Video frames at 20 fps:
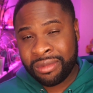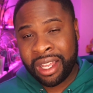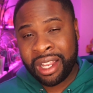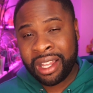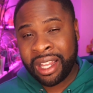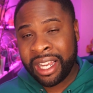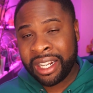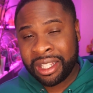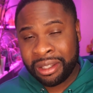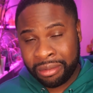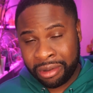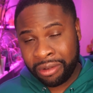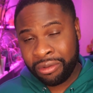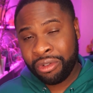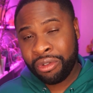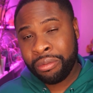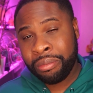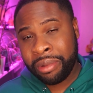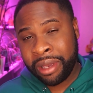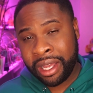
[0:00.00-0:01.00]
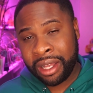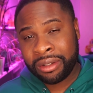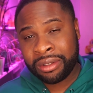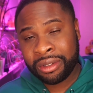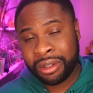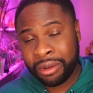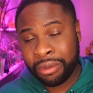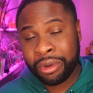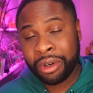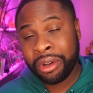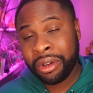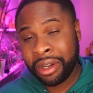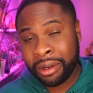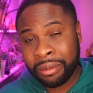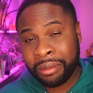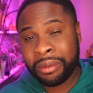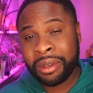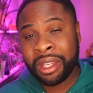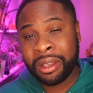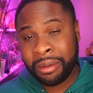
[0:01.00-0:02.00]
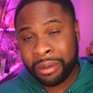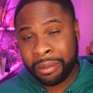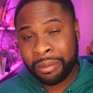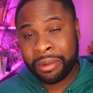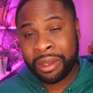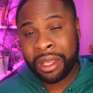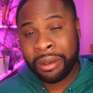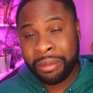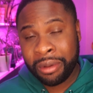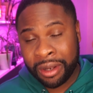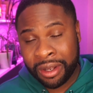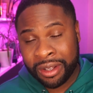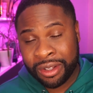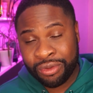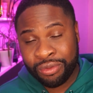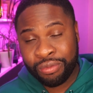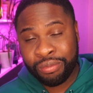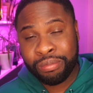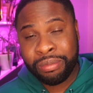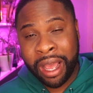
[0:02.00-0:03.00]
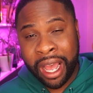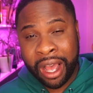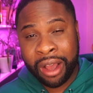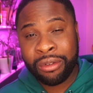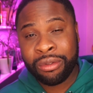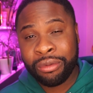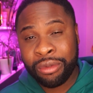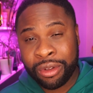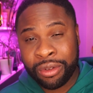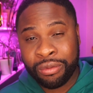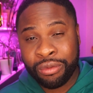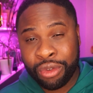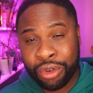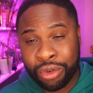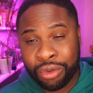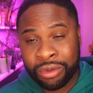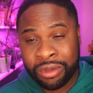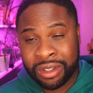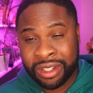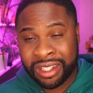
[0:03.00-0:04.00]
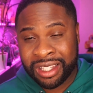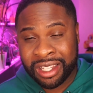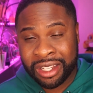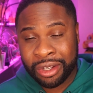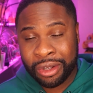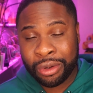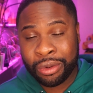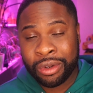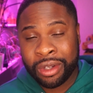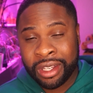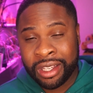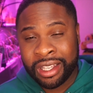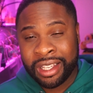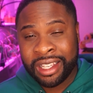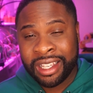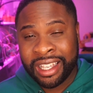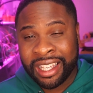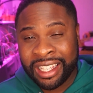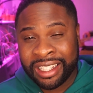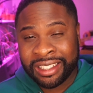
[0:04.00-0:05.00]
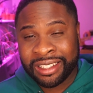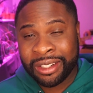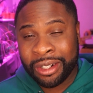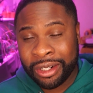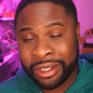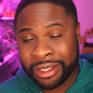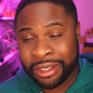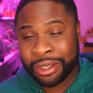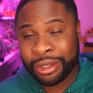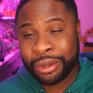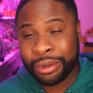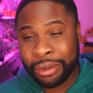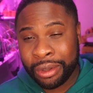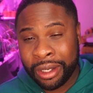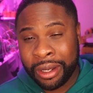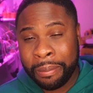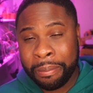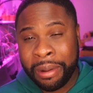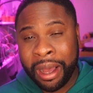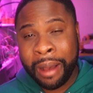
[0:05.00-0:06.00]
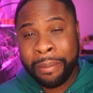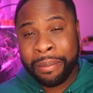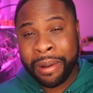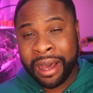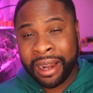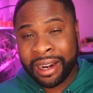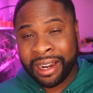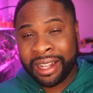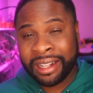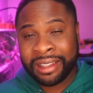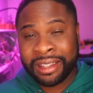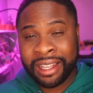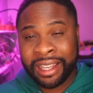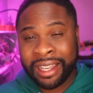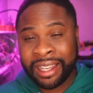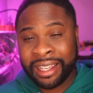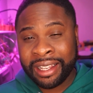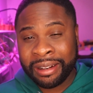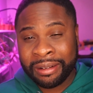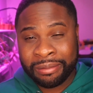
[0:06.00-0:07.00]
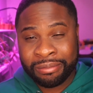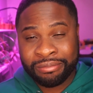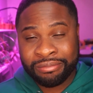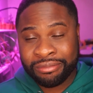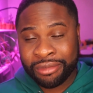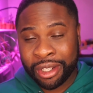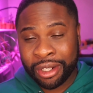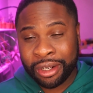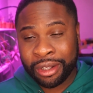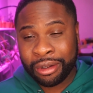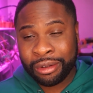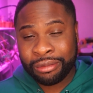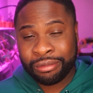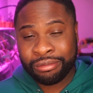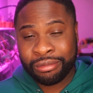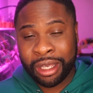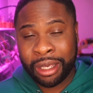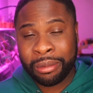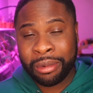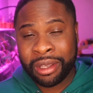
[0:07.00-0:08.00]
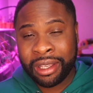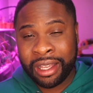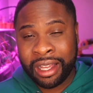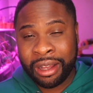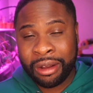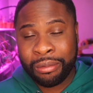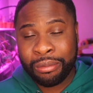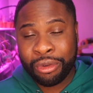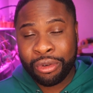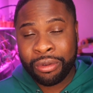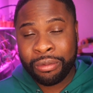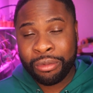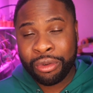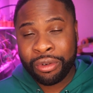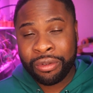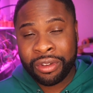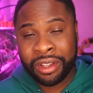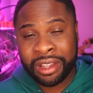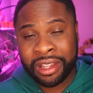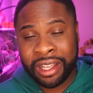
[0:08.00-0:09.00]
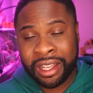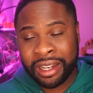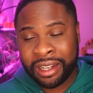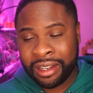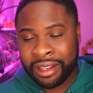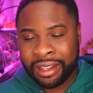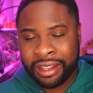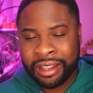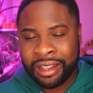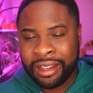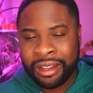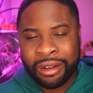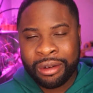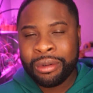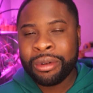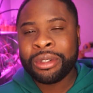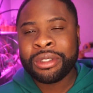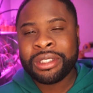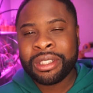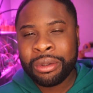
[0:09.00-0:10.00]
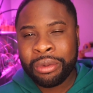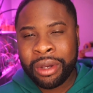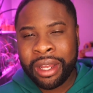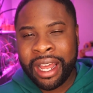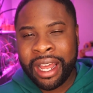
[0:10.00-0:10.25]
they like to be root bound, so we're gonna keep it bound with root until it starts to pop out of that thing, and you know, maybe I'll move it then. We'll see what